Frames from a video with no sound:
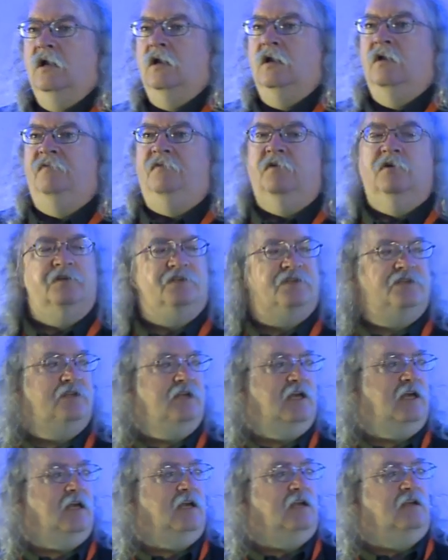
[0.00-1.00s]
If you're
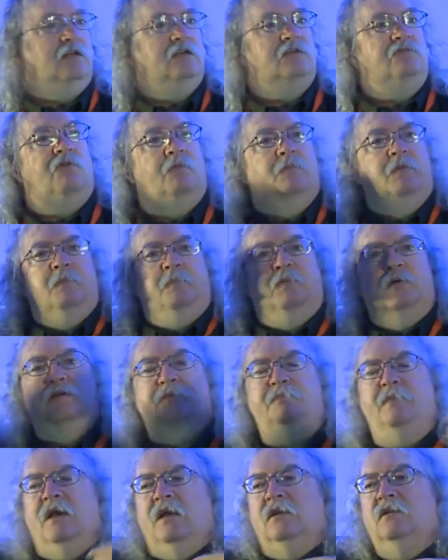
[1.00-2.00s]
seeing this from the
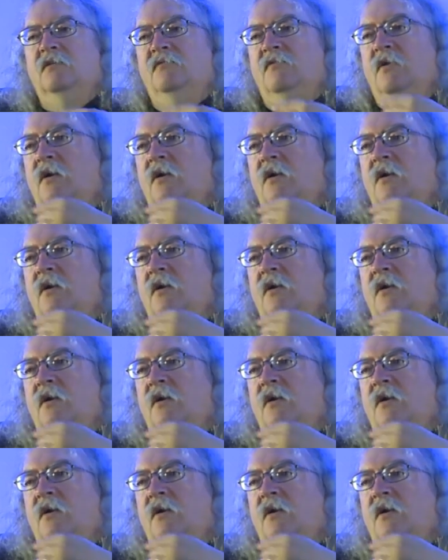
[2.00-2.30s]
perspective